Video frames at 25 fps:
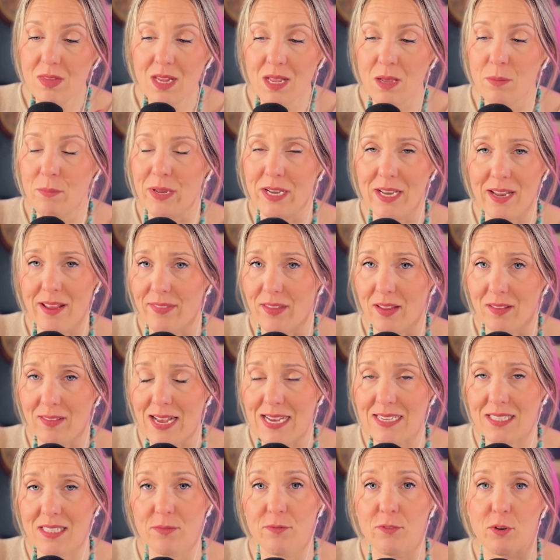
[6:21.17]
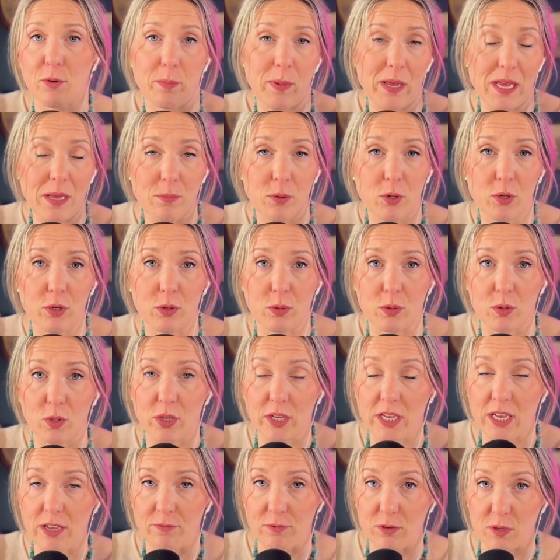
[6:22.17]
But nonetheless, for people who are
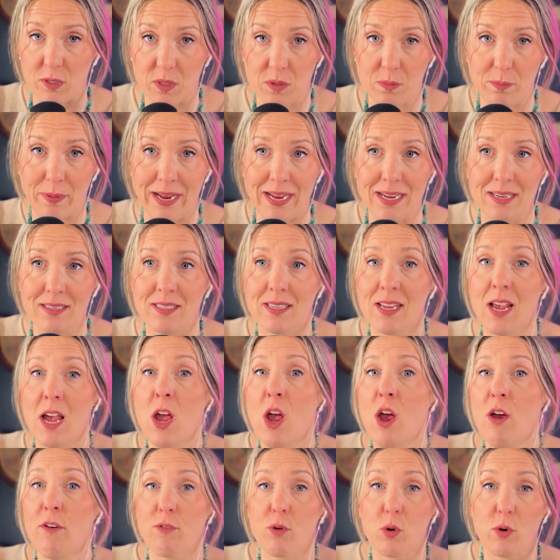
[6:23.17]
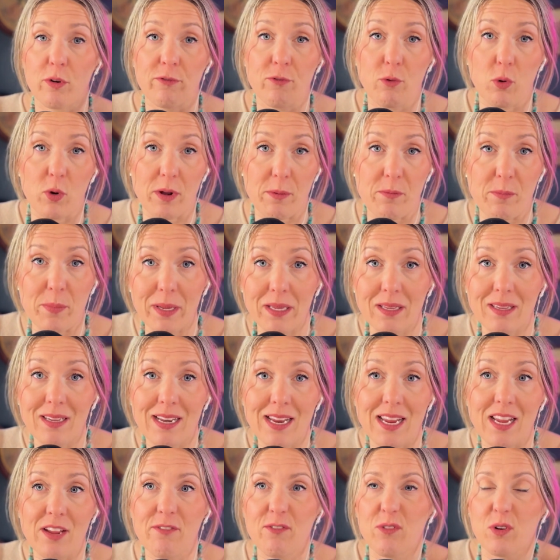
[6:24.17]
looking for space, for
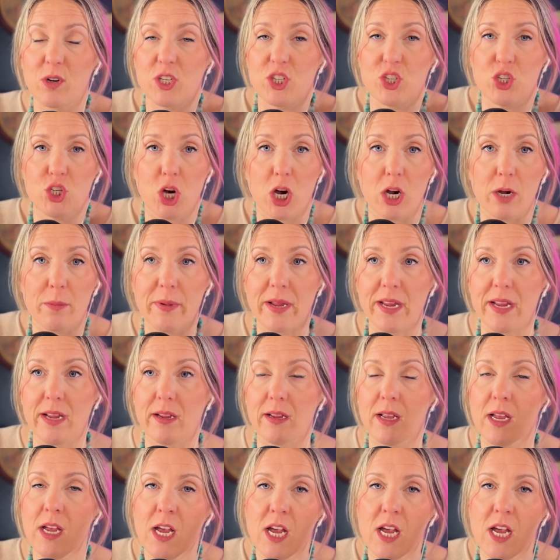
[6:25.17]
affordability, for a charming